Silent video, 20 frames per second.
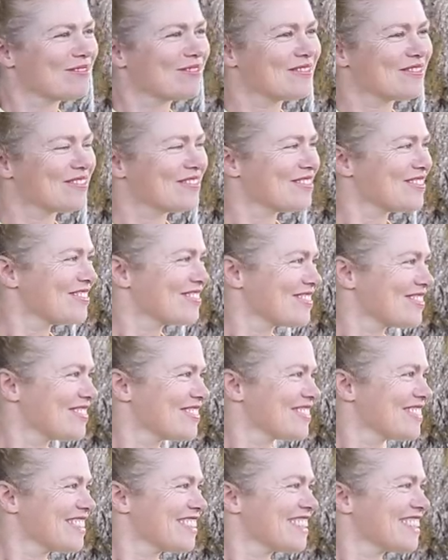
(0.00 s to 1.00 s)

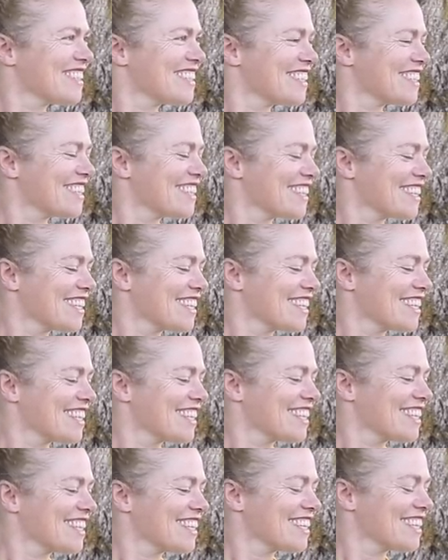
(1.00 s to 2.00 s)

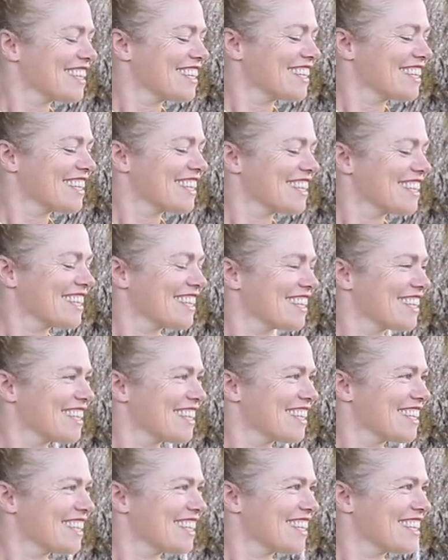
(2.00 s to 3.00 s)

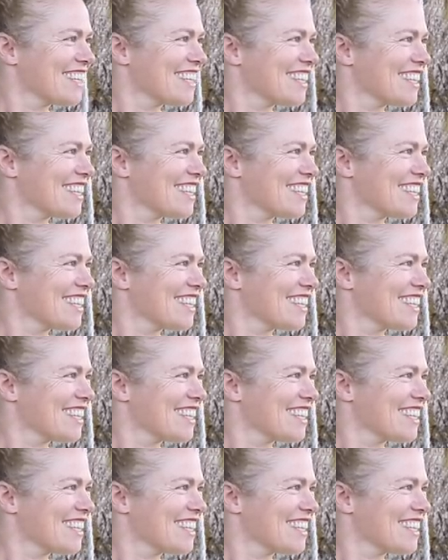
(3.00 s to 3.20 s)
This person isn't speaking.